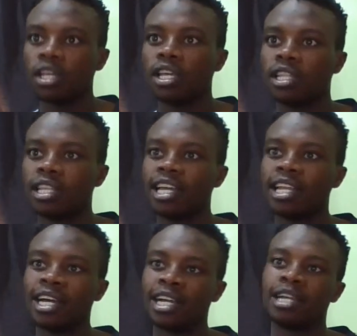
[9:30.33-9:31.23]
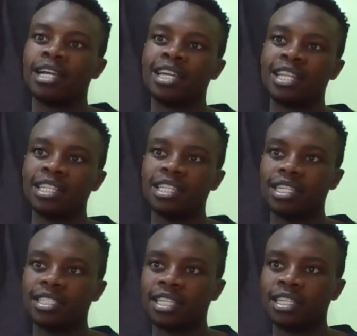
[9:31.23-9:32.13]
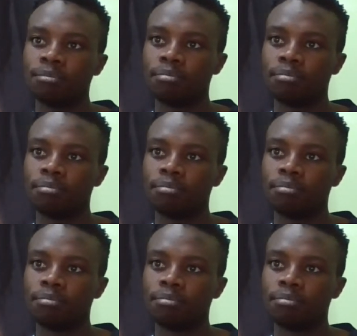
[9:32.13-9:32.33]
it had a great selling